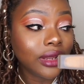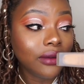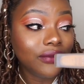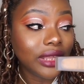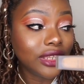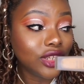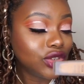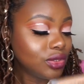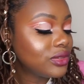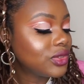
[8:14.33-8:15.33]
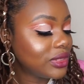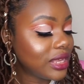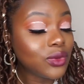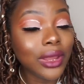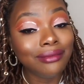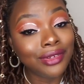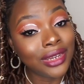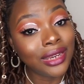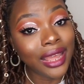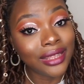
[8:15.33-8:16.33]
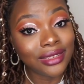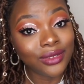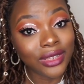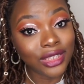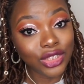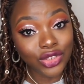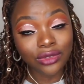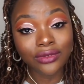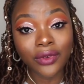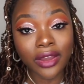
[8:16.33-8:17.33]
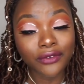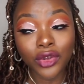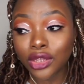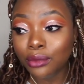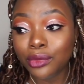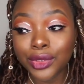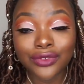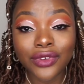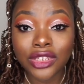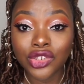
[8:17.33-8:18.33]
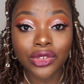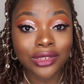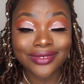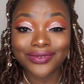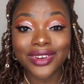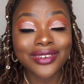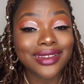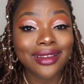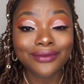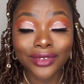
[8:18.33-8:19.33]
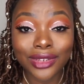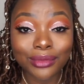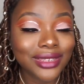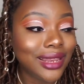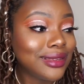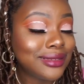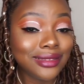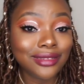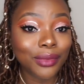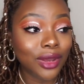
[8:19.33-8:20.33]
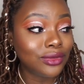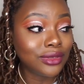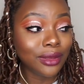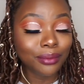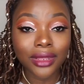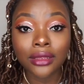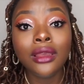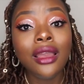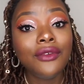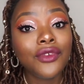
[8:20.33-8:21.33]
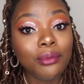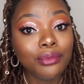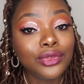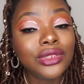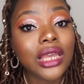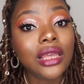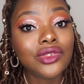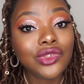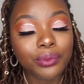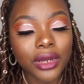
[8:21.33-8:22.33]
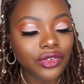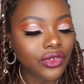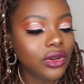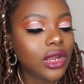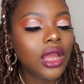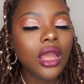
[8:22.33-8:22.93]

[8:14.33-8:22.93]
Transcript: foundation, so that's why I really like this foundation. For affordable, this foundation is very affordable. It's like £6 something from Boots and Superdrug.